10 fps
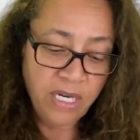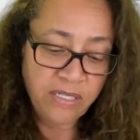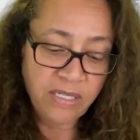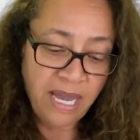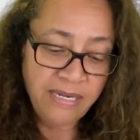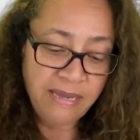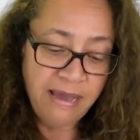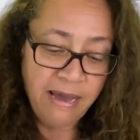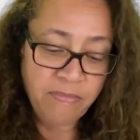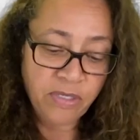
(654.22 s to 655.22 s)
side
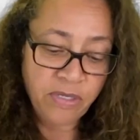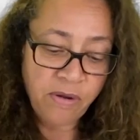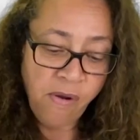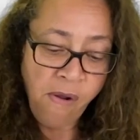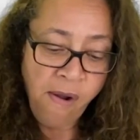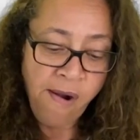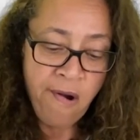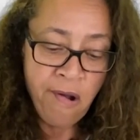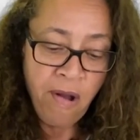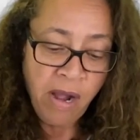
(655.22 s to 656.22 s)
caps,
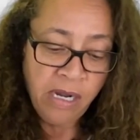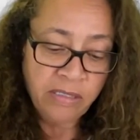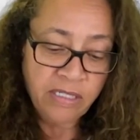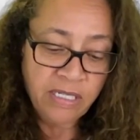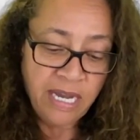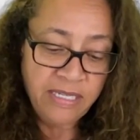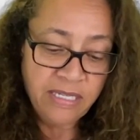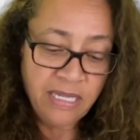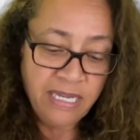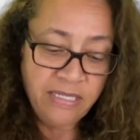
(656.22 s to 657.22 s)
the side
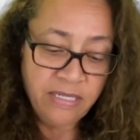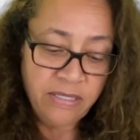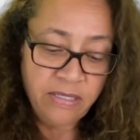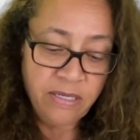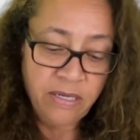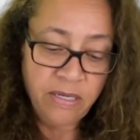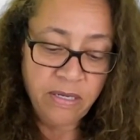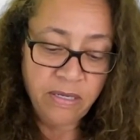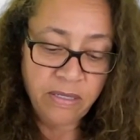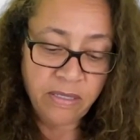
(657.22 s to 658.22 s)
slices.
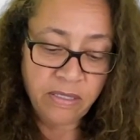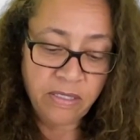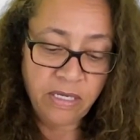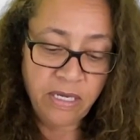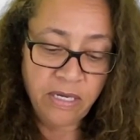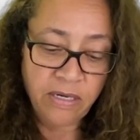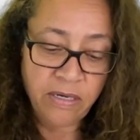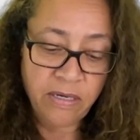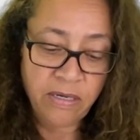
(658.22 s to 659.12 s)
Let's see here.